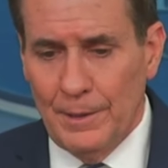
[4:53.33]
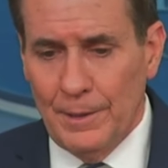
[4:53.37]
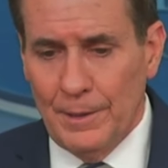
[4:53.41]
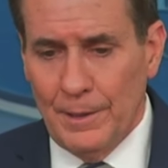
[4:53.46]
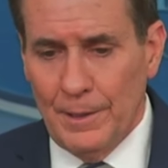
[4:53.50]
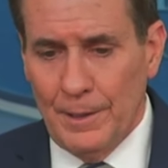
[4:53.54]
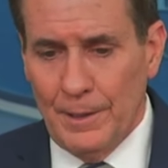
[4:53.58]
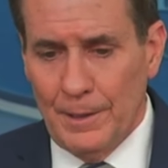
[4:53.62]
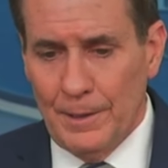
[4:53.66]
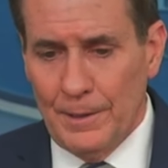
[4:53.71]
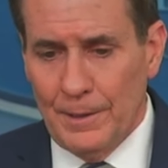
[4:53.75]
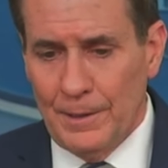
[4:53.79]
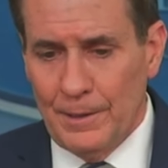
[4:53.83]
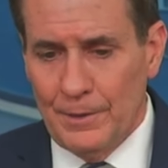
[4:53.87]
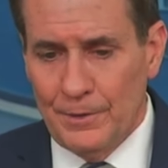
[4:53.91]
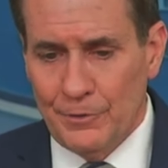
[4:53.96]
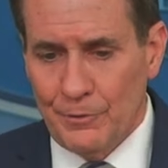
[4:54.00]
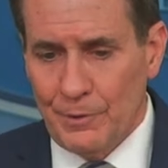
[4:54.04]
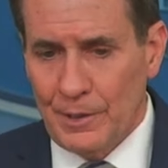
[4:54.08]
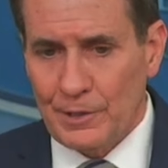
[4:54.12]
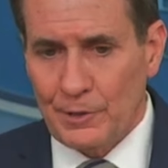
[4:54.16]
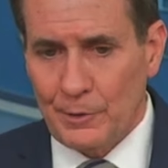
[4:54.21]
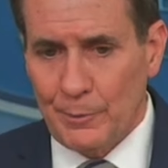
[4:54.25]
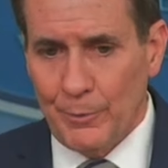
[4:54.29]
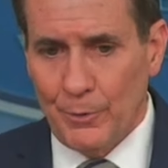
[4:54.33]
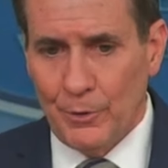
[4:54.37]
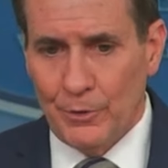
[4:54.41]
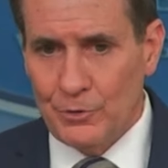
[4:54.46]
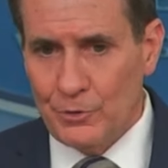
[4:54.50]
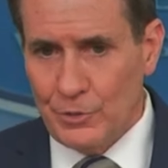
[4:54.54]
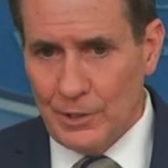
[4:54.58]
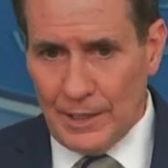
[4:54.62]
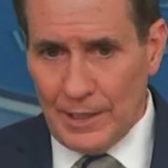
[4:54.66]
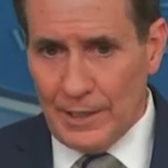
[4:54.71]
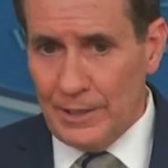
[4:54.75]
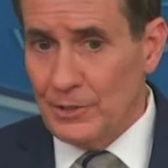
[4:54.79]
Uh, and Director
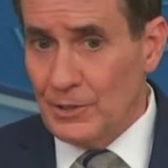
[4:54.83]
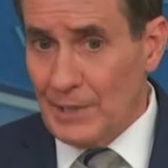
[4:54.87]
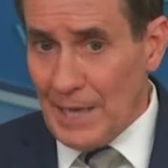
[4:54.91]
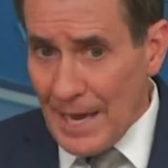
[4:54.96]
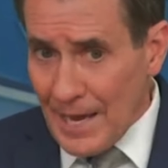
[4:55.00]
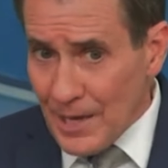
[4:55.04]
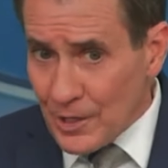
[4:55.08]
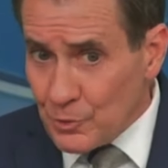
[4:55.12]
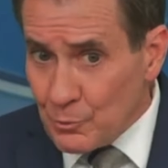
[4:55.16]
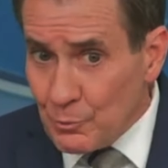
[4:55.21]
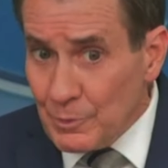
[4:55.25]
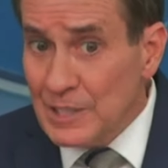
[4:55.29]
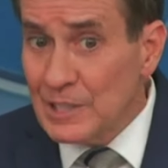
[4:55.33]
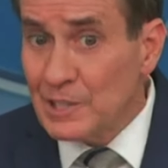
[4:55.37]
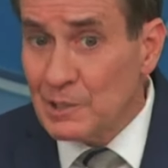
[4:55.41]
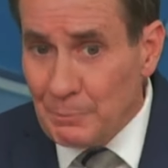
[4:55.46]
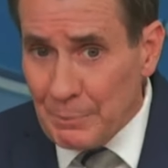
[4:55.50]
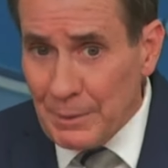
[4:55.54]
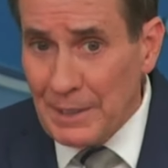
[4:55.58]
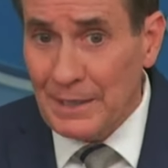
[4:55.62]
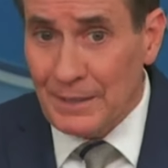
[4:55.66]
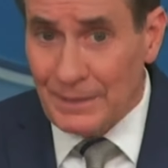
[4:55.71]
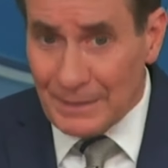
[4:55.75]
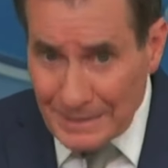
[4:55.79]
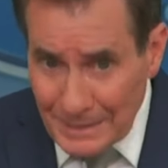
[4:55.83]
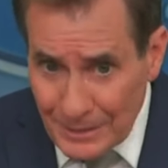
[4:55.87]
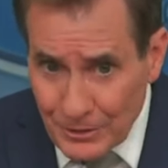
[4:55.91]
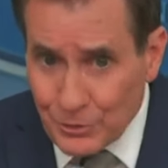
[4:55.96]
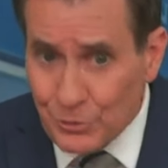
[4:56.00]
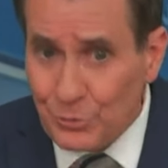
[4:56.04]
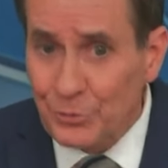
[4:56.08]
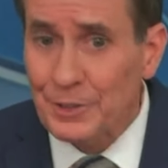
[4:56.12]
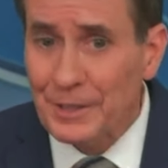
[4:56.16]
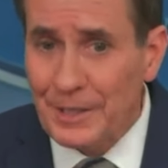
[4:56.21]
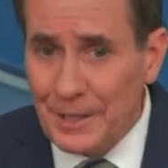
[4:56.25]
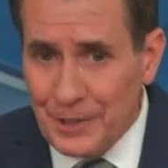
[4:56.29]
Burns, as as we speak,
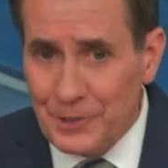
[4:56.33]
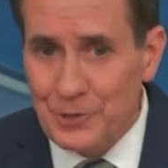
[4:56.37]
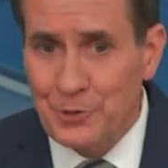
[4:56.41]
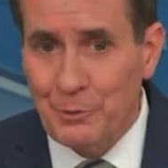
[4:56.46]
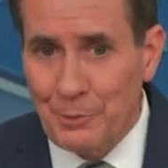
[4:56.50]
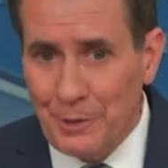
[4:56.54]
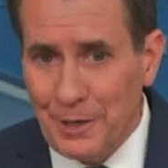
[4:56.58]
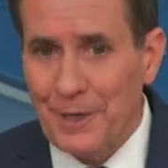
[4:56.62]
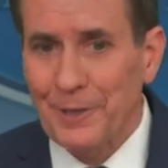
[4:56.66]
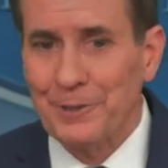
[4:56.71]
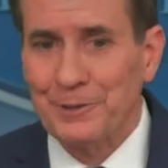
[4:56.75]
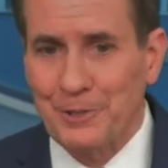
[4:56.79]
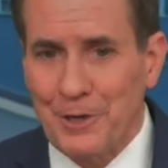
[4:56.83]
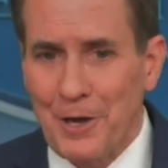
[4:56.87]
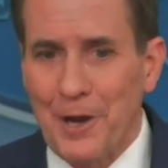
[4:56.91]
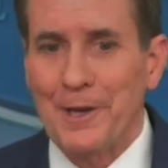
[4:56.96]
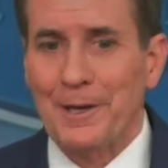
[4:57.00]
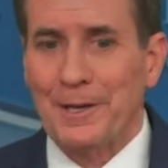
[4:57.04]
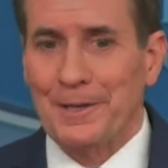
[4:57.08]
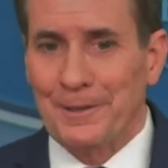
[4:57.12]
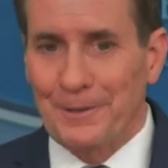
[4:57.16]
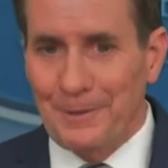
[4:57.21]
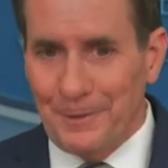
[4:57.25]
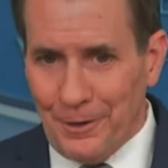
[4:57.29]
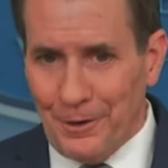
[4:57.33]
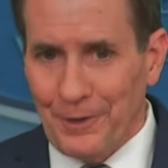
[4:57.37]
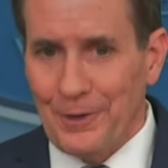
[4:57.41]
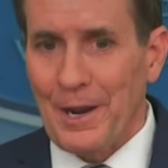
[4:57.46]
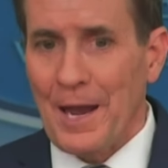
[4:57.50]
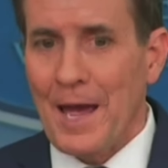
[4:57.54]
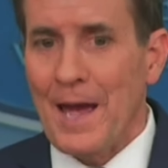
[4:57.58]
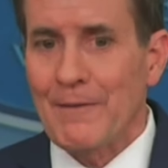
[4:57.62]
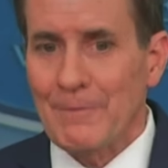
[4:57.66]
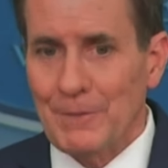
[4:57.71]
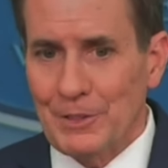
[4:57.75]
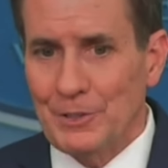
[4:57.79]
literally as you and I are talking, are
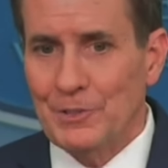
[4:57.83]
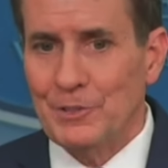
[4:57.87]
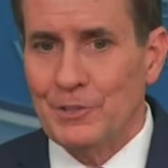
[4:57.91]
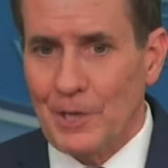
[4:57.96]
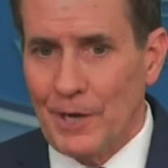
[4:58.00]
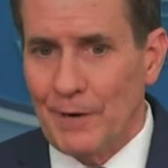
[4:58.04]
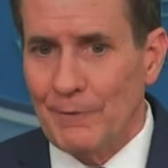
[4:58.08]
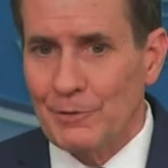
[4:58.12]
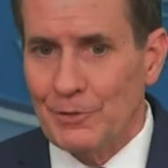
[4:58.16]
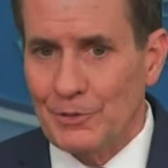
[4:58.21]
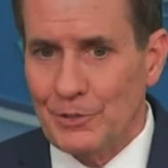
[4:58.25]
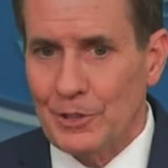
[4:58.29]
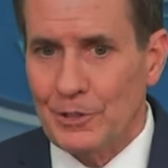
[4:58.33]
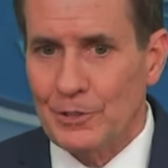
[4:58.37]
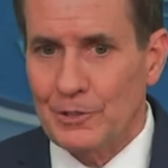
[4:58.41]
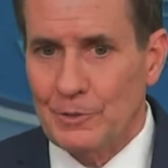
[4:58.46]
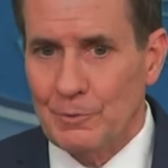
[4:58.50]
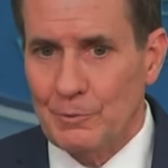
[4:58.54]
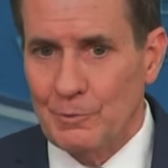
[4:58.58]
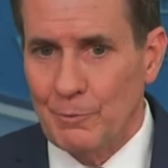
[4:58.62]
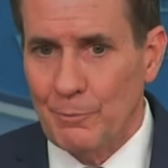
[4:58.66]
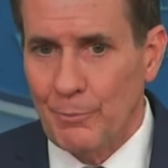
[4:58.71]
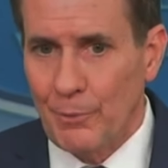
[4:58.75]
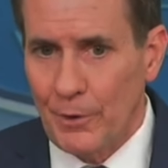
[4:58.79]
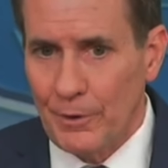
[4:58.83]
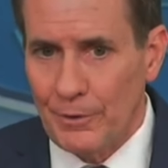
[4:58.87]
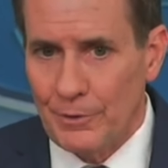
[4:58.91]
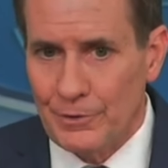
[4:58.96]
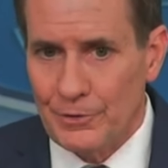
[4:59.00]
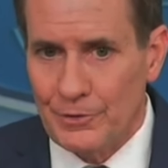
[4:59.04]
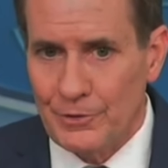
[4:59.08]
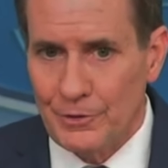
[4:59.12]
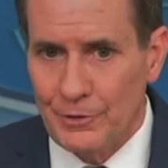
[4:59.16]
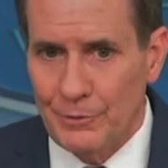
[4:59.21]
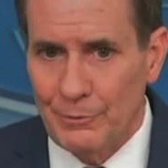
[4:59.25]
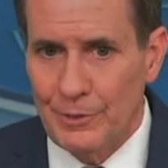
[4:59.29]
having these conversations with
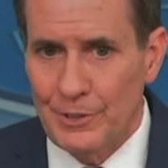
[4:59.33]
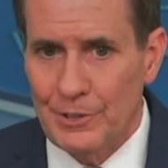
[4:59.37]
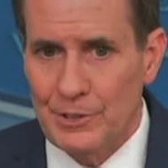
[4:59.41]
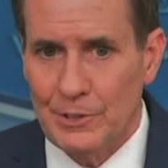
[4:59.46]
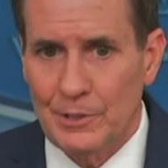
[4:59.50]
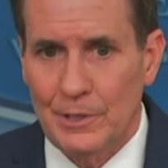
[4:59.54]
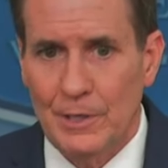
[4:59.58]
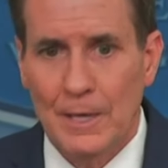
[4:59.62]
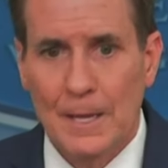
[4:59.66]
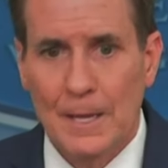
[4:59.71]
partners in the region.